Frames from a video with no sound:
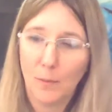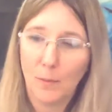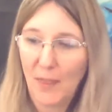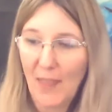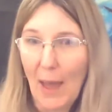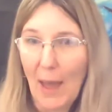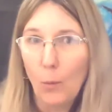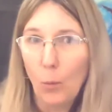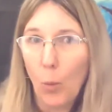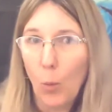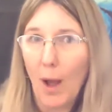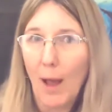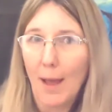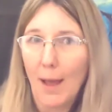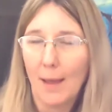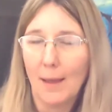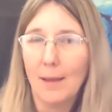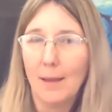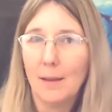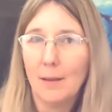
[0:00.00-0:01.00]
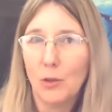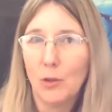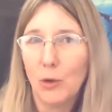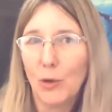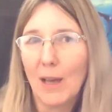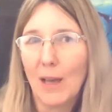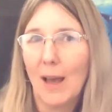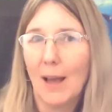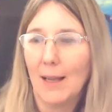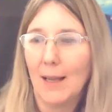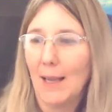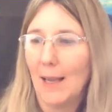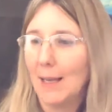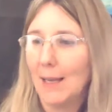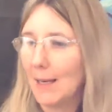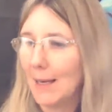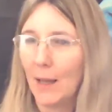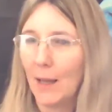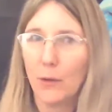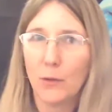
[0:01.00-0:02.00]
that way you can't get
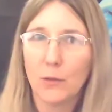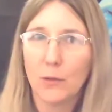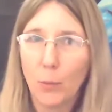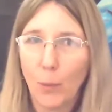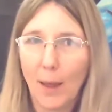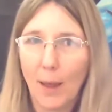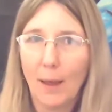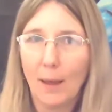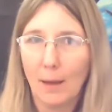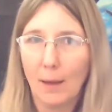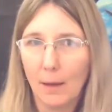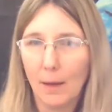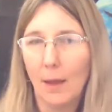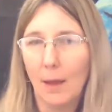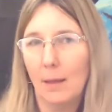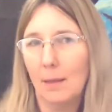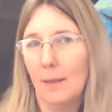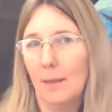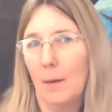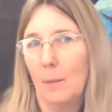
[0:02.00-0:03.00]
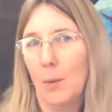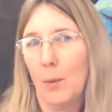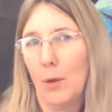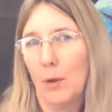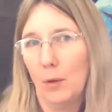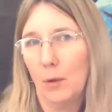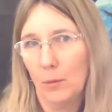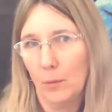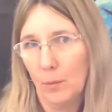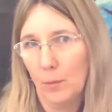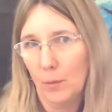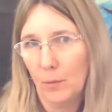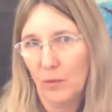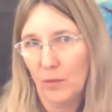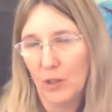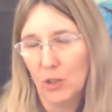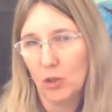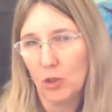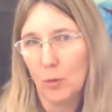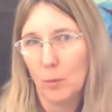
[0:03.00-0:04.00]
it elsewhere, and that
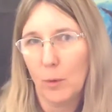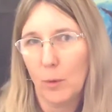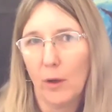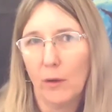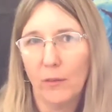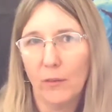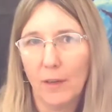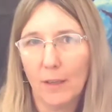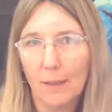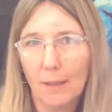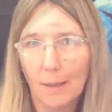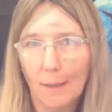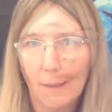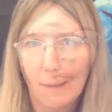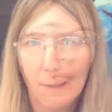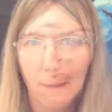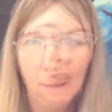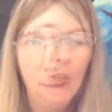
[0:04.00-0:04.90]
fits you perfectly.